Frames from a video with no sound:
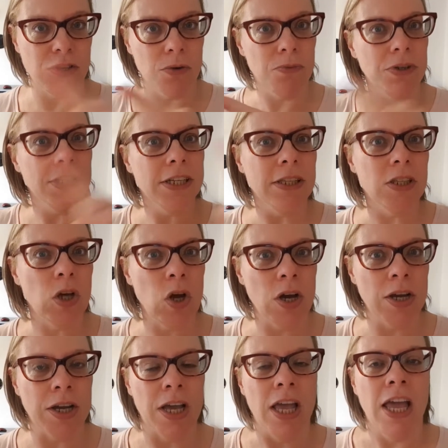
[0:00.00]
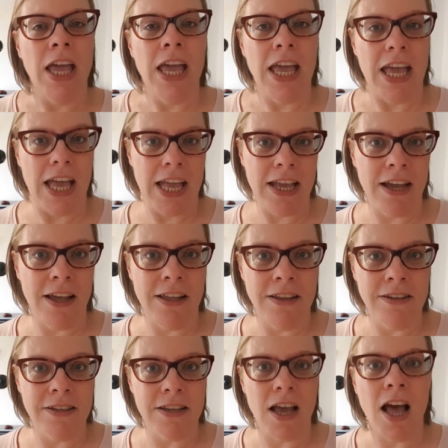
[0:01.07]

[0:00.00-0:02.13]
They're really long, and